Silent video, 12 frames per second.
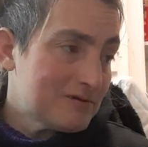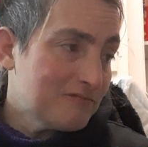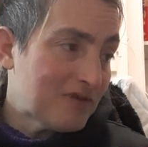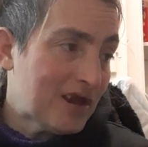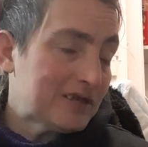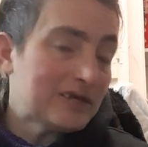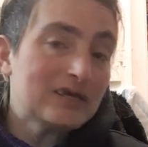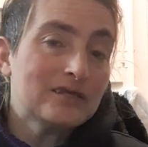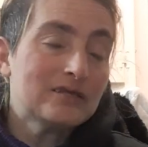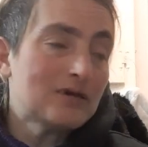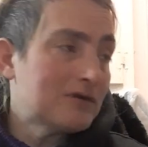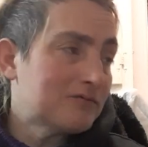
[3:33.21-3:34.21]
that
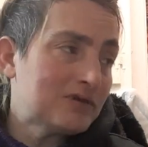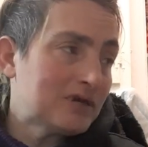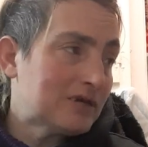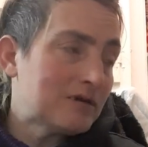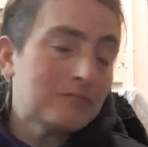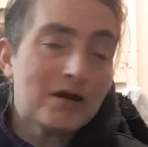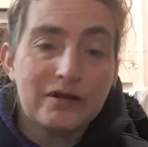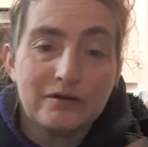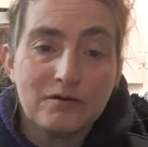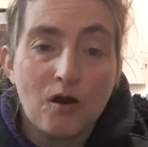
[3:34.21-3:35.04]
uh, thing in my